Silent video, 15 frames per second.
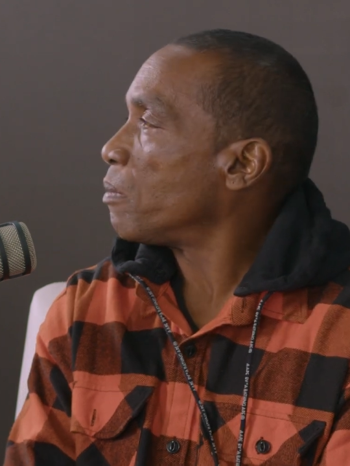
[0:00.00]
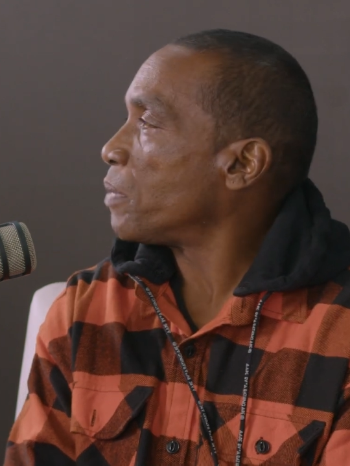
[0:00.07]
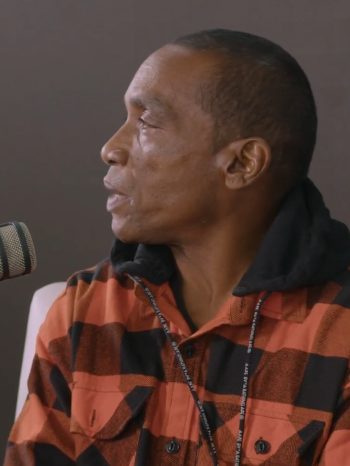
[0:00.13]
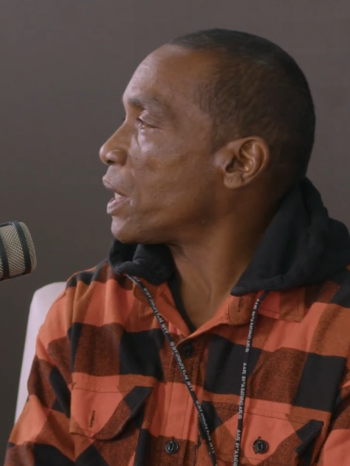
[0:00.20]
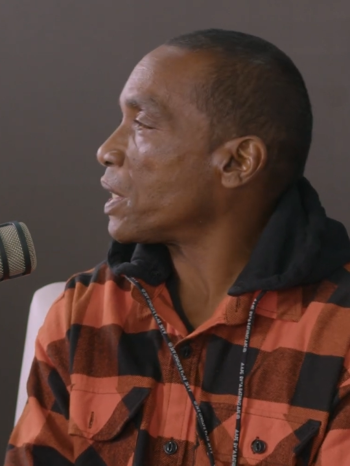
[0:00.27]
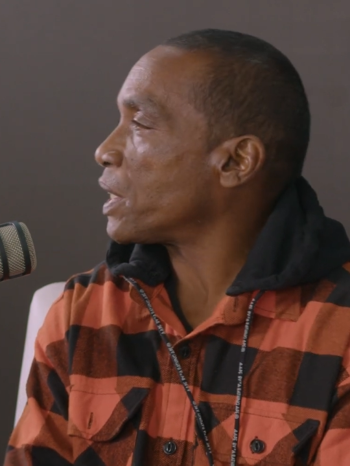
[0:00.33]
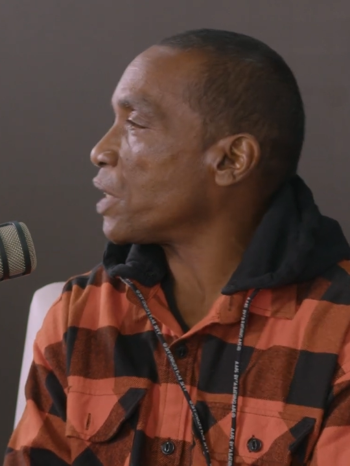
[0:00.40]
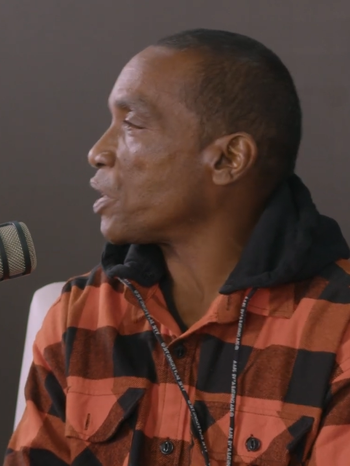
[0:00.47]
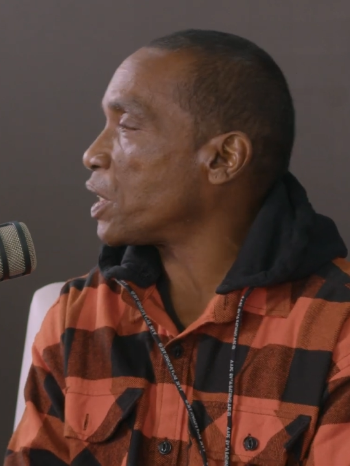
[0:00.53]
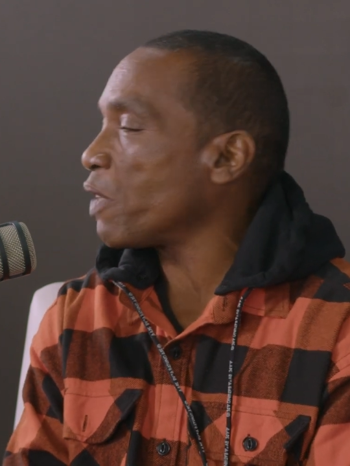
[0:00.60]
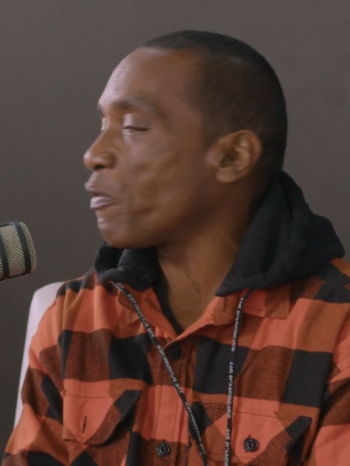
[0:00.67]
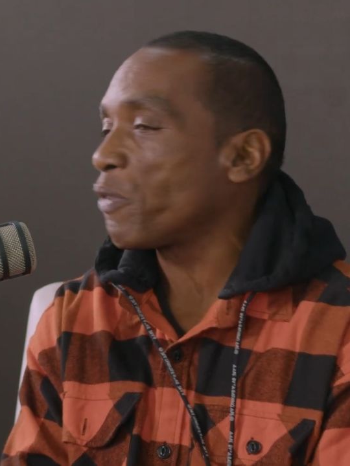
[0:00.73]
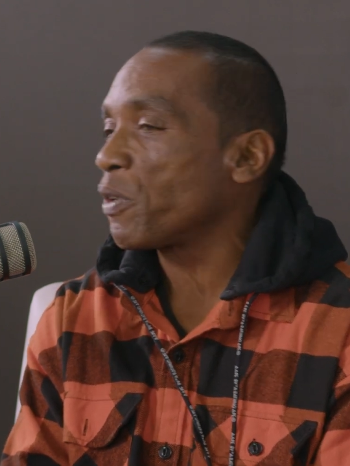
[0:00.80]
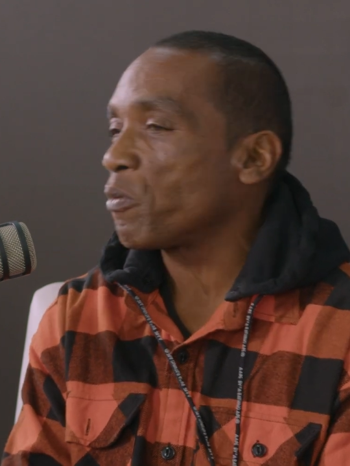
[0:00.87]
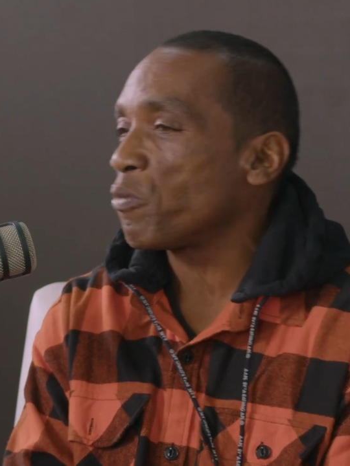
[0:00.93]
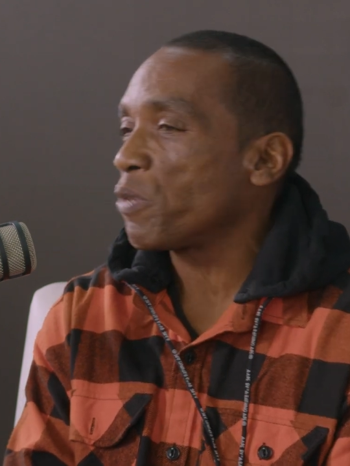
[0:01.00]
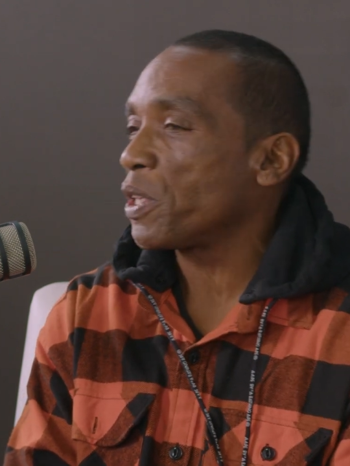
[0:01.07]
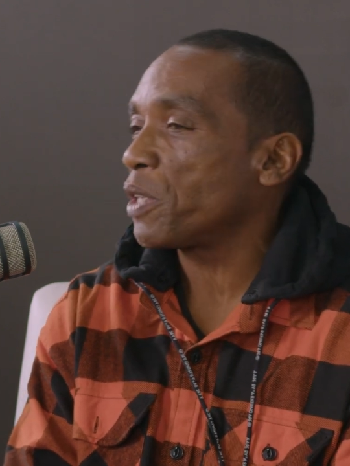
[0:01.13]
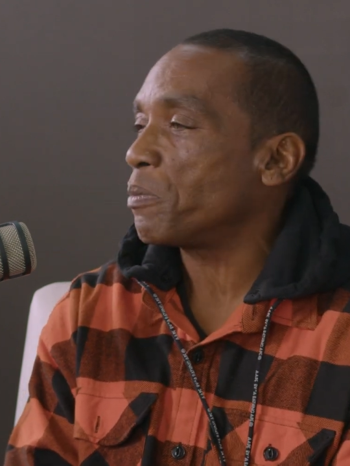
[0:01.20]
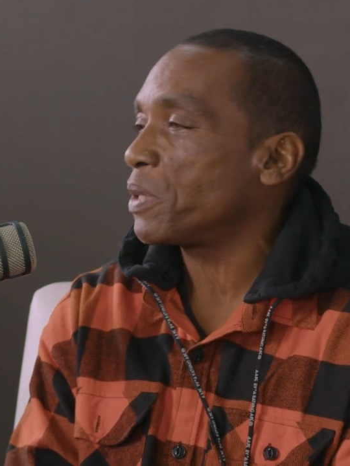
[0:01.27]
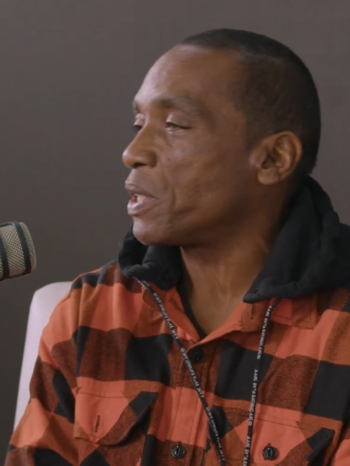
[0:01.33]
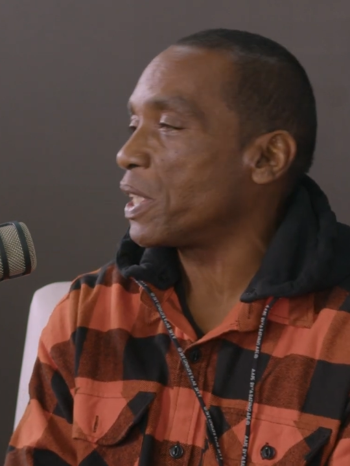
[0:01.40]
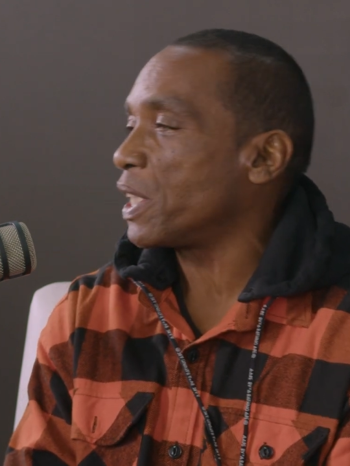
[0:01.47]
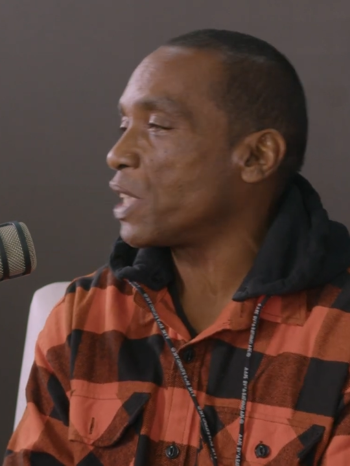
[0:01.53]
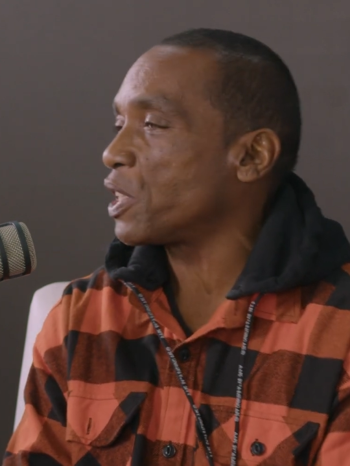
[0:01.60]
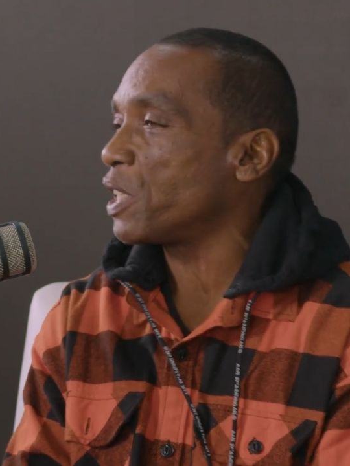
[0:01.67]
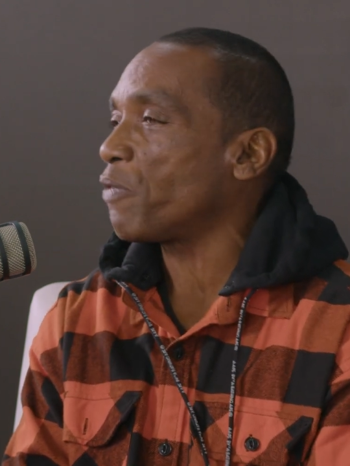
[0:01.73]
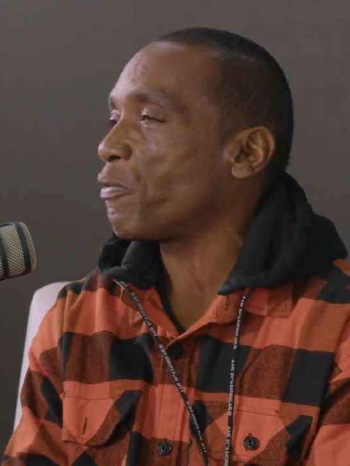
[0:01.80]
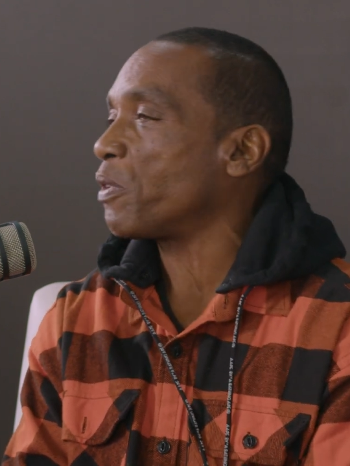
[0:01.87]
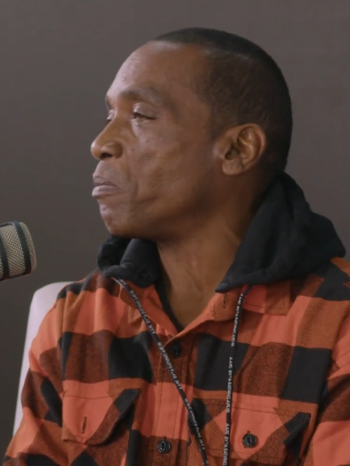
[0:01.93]
because there's different rhythms and there's
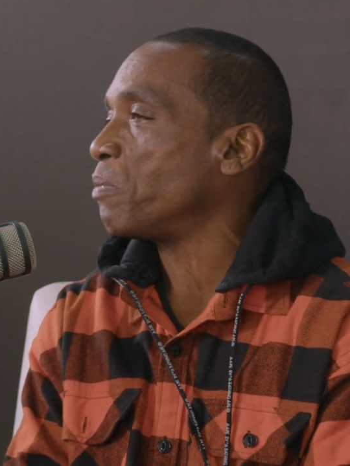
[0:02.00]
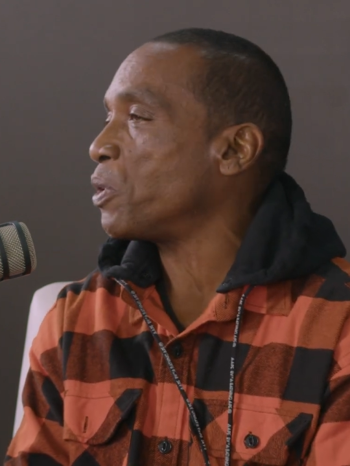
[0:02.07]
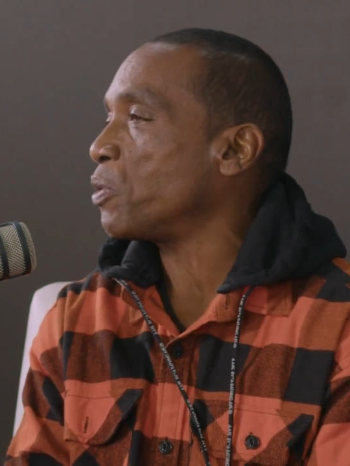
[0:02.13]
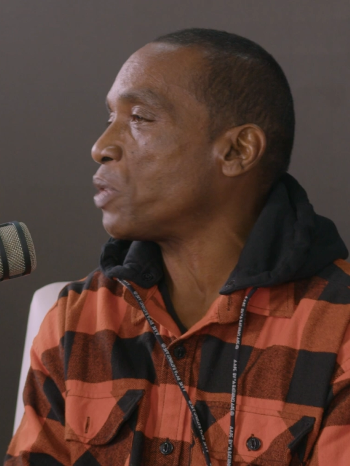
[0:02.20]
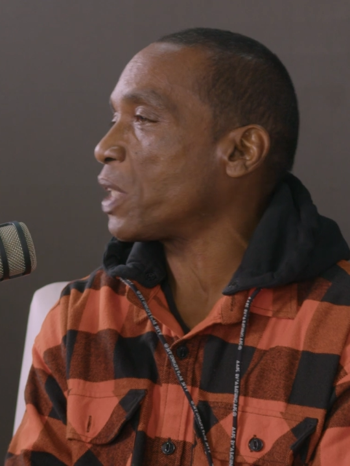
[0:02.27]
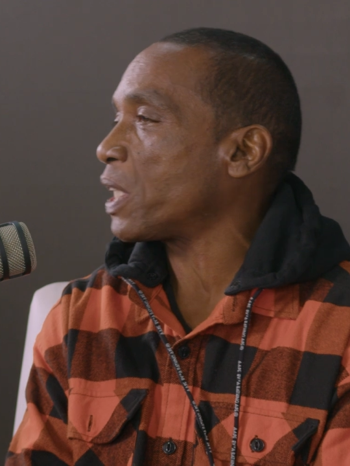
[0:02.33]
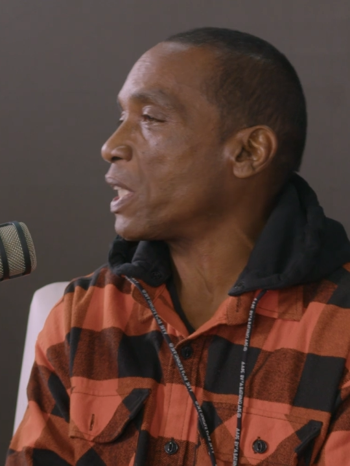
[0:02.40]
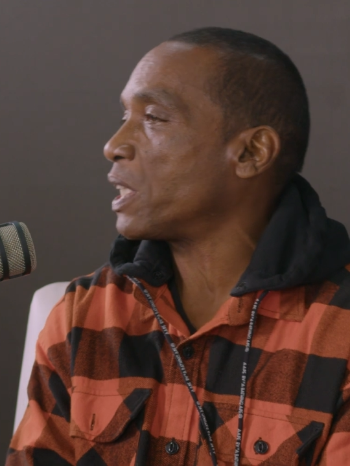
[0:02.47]
different music